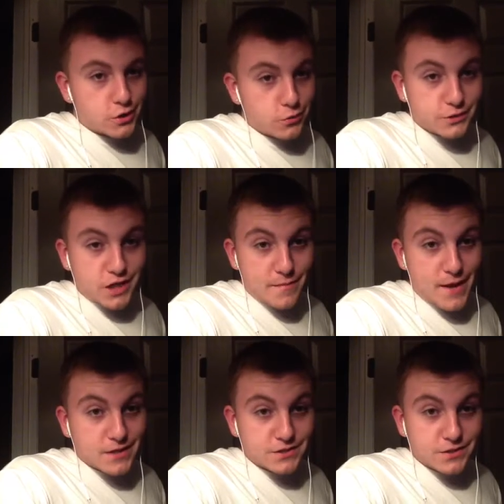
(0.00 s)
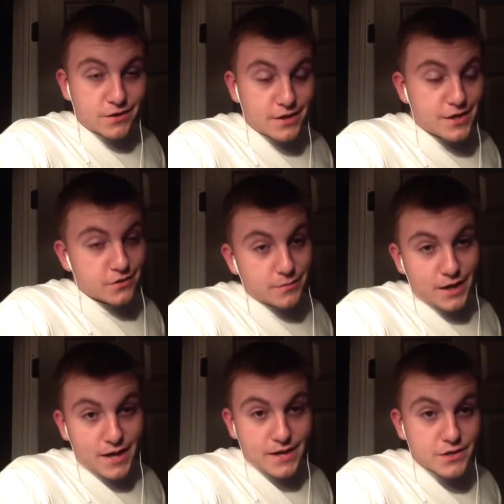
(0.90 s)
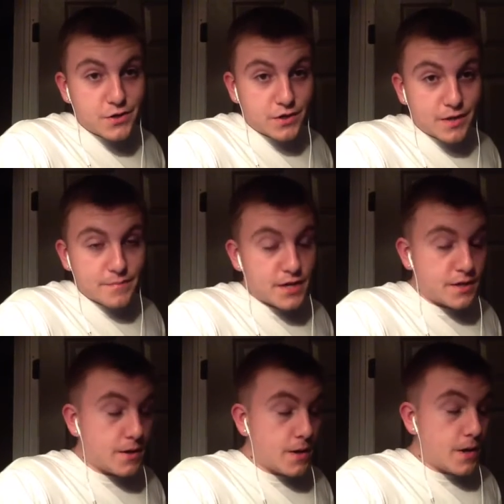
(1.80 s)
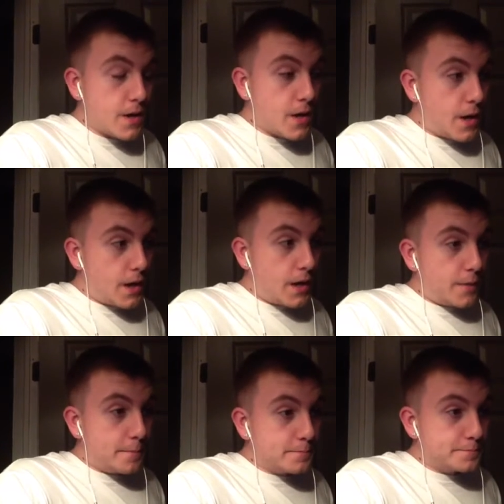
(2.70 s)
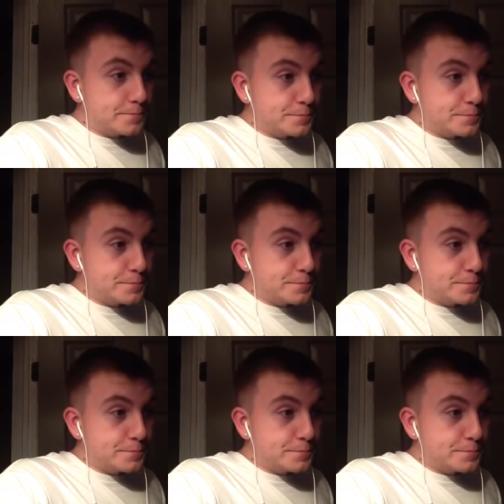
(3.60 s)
I know Sam hasn't done it either, but hey, you know what I mean. Um,